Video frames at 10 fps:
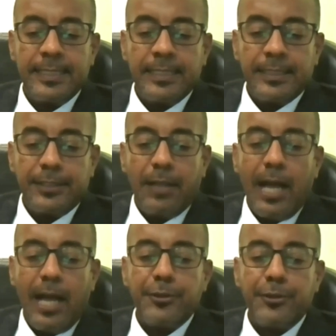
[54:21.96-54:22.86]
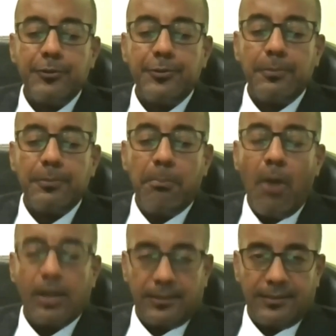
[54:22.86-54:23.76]
you know, how do you
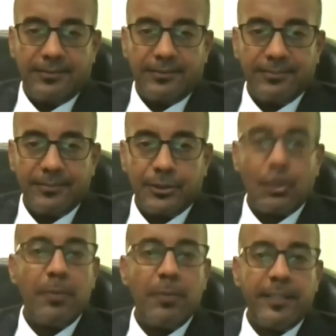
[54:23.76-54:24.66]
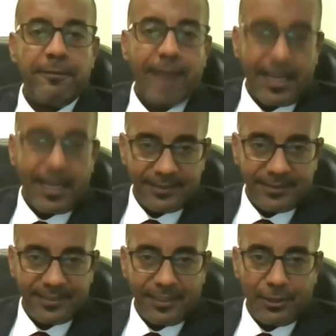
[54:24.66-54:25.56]
model so many
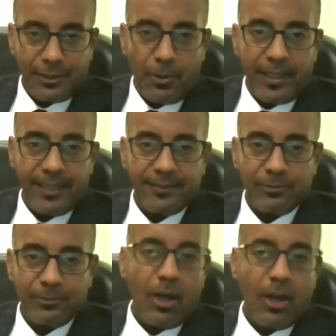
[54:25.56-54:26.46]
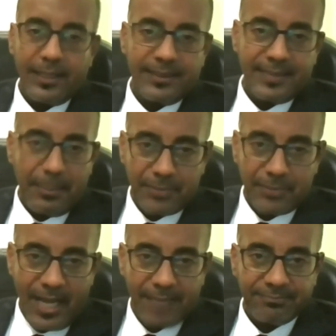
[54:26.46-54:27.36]
factors that are going wrong at the same
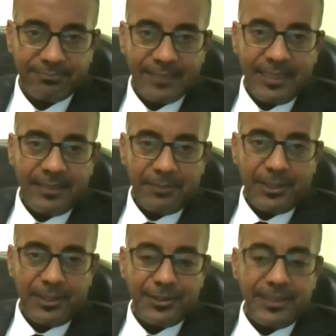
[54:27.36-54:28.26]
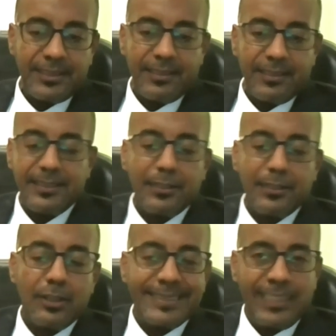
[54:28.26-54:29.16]
time? Because these are
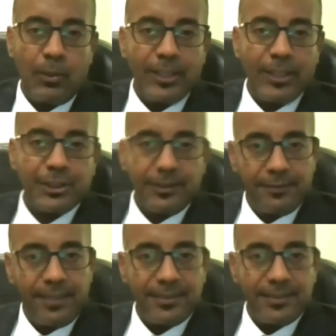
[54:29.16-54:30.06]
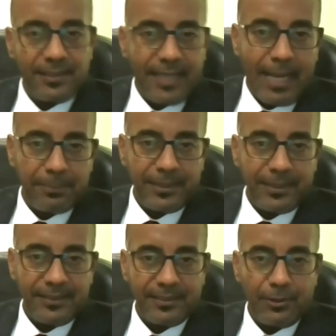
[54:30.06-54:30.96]
not sequential events that are
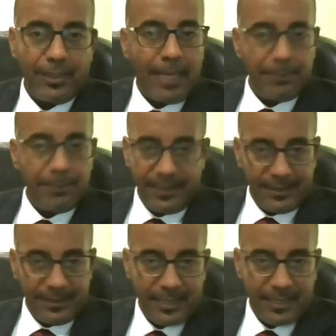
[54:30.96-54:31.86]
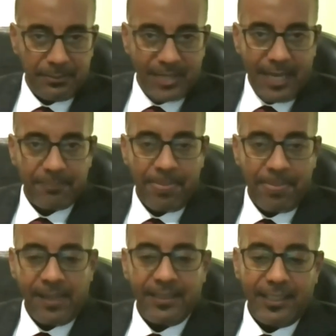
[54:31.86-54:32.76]
happening, they're all happening at the same time.
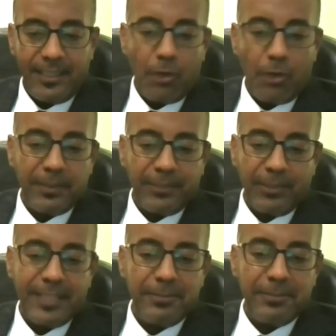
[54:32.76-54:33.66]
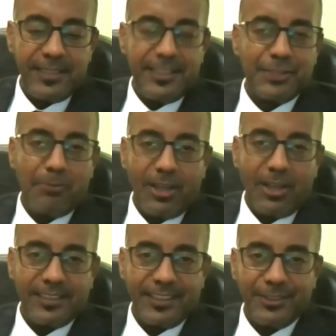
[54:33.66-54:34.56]
And normally when anybody does
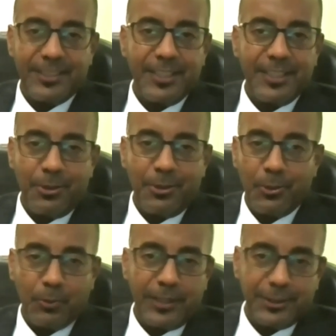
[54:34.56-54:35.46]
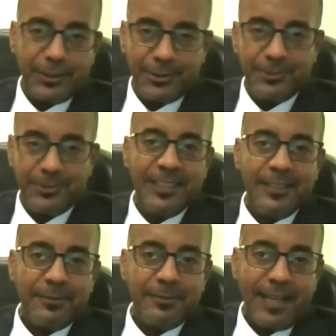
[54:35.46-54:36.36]
modeling, you tend to hold one or two
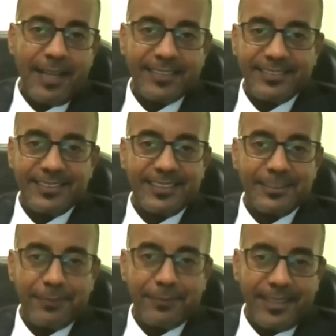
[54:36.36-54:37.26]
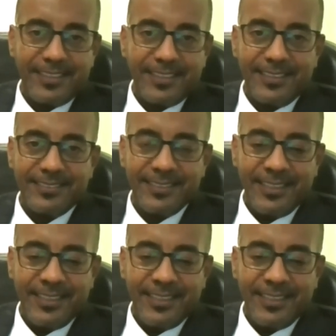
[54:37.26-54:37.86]
factors as fixed and